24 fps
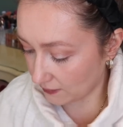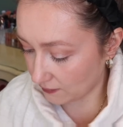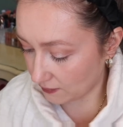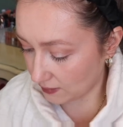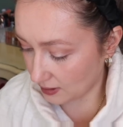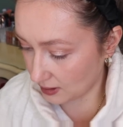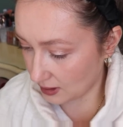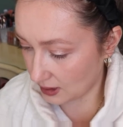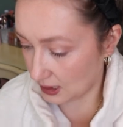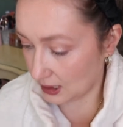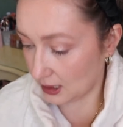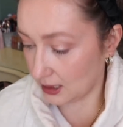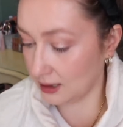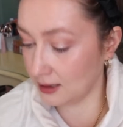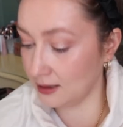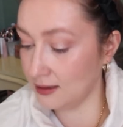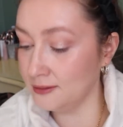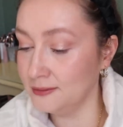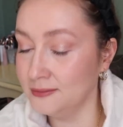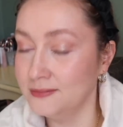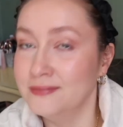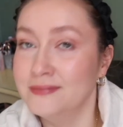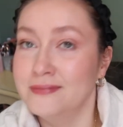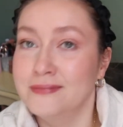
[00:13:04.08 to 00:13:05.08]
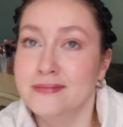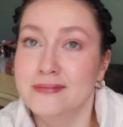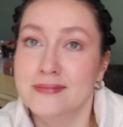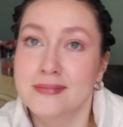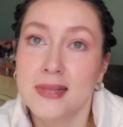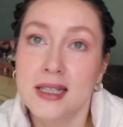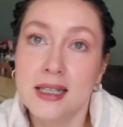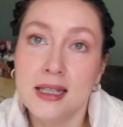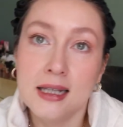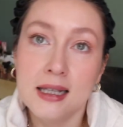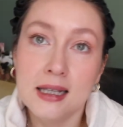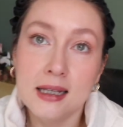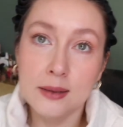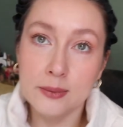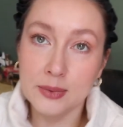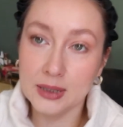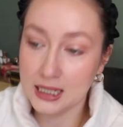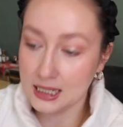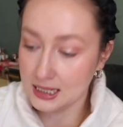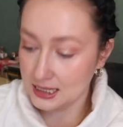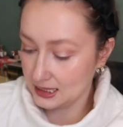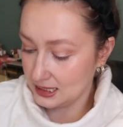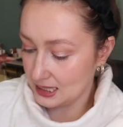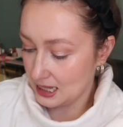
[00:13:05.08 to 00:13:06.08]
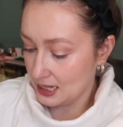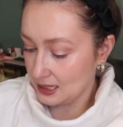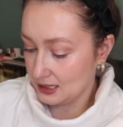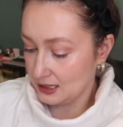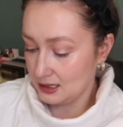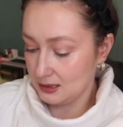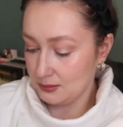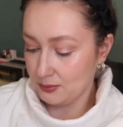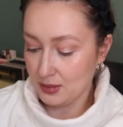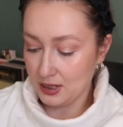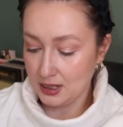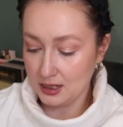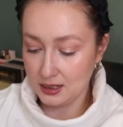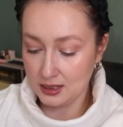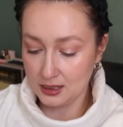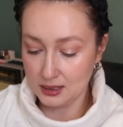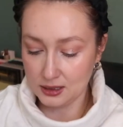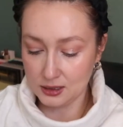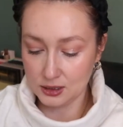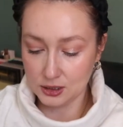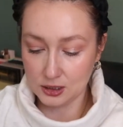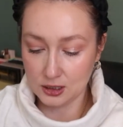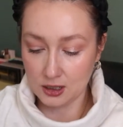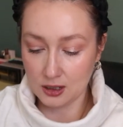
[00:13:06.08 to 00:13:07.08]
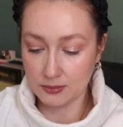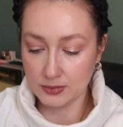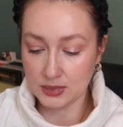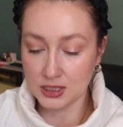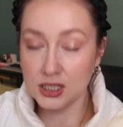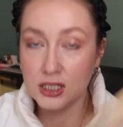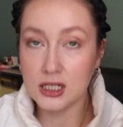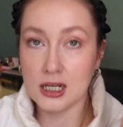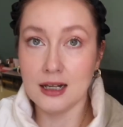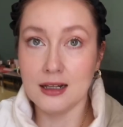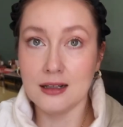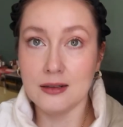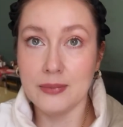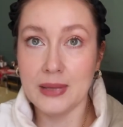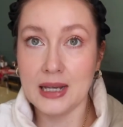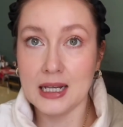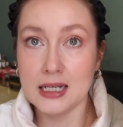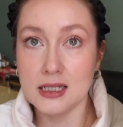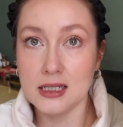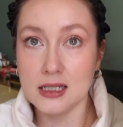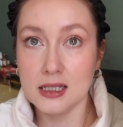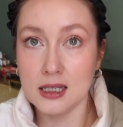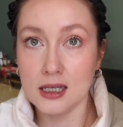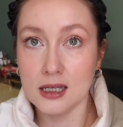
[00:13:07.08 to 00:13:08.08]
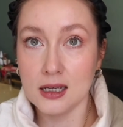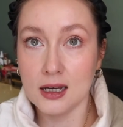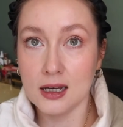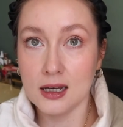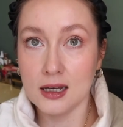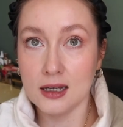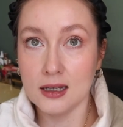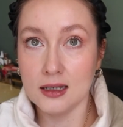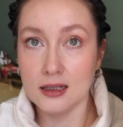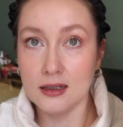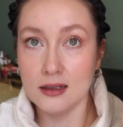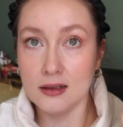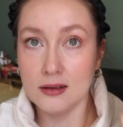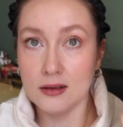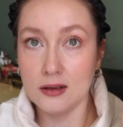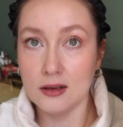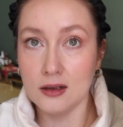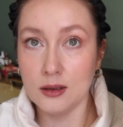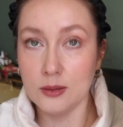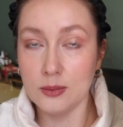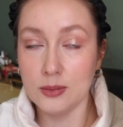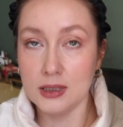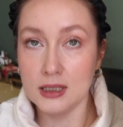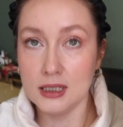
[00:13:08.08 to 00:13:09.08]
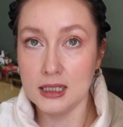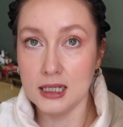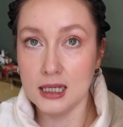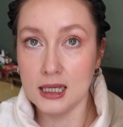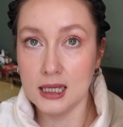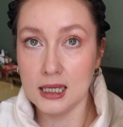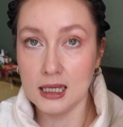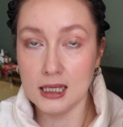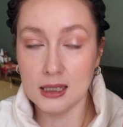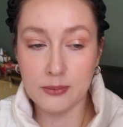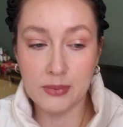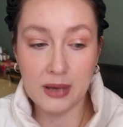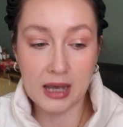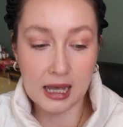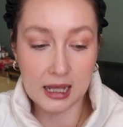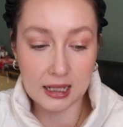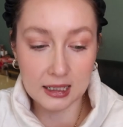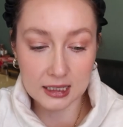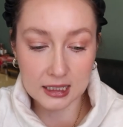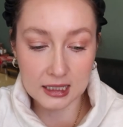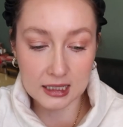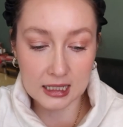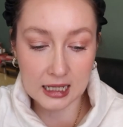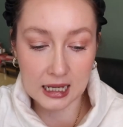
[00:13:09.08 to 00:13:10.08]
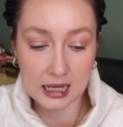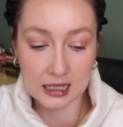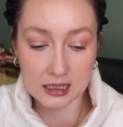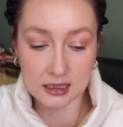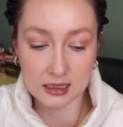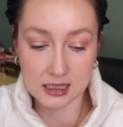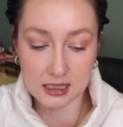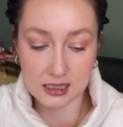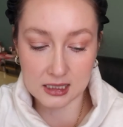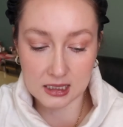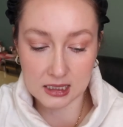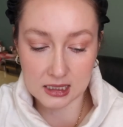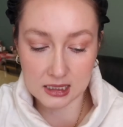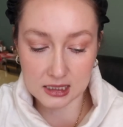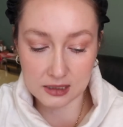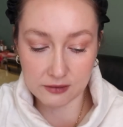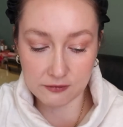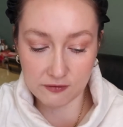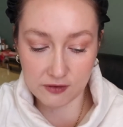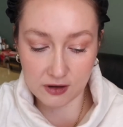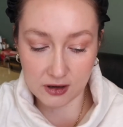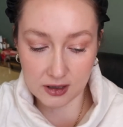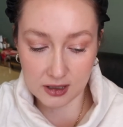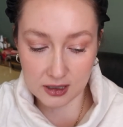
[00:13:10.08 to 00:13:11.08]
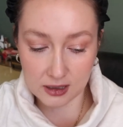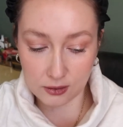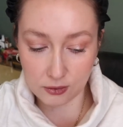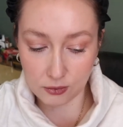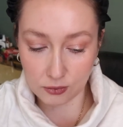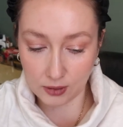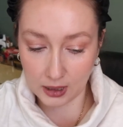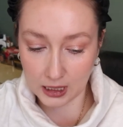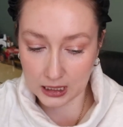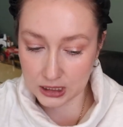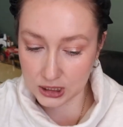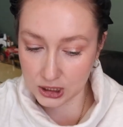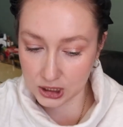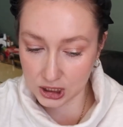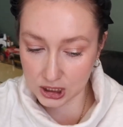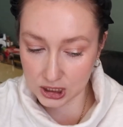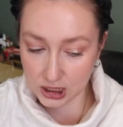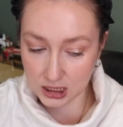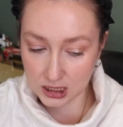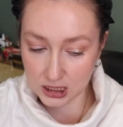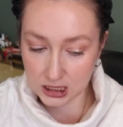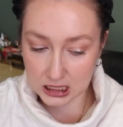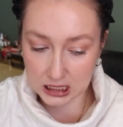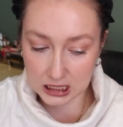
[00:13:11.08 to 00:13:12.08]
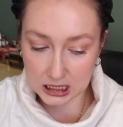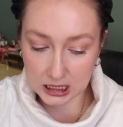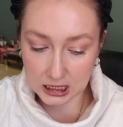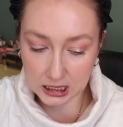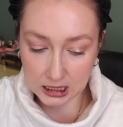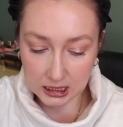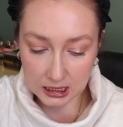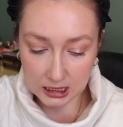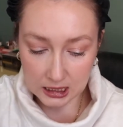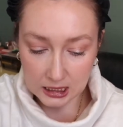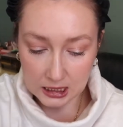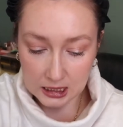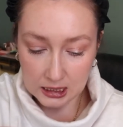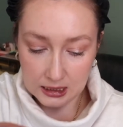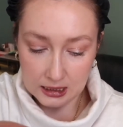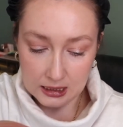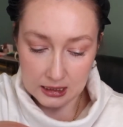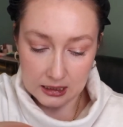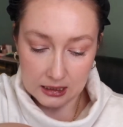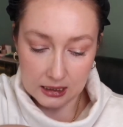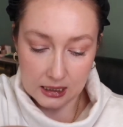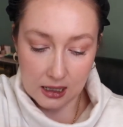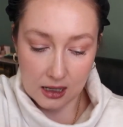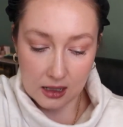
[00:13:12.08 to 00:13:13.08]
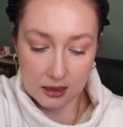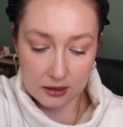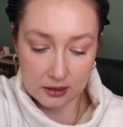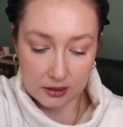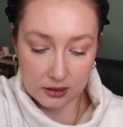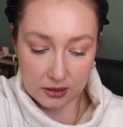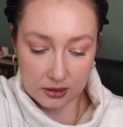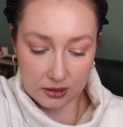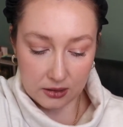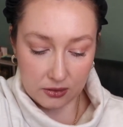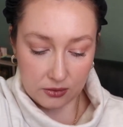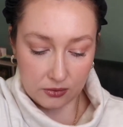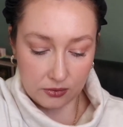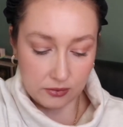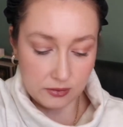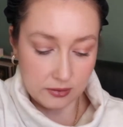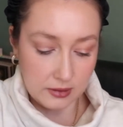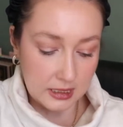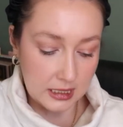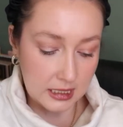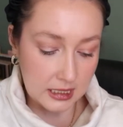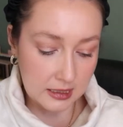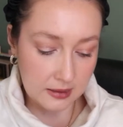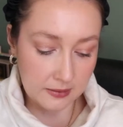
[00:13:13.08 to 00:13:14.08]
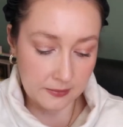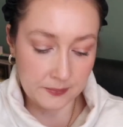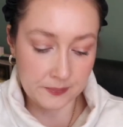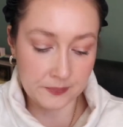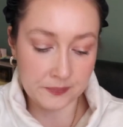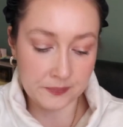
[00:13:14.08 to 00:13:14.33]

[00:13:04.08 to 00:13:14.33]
everything because that's my Jean-Michel Basquiat Urban Decay palette, and this is a very grungy color story.